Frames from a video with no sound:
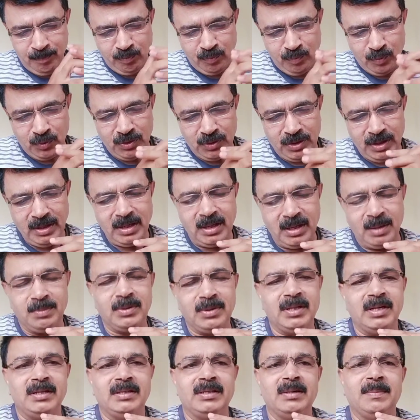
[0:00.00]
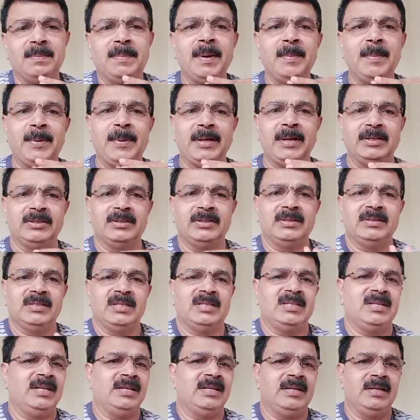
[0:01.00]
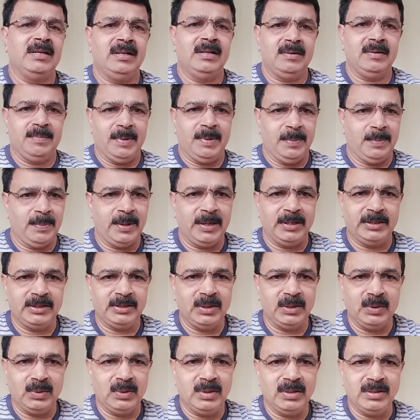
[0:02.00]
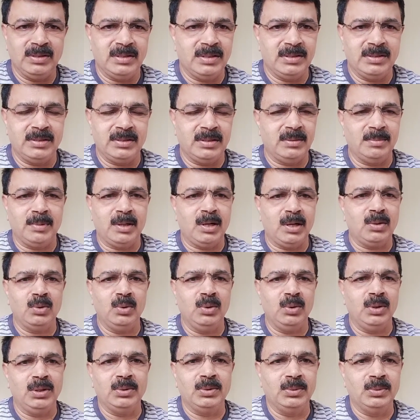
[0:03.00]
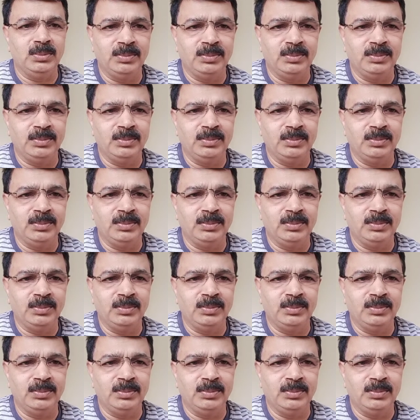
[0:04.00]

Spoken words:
Then come to the preparation. Just I tell the preparation only. Just I'm not going to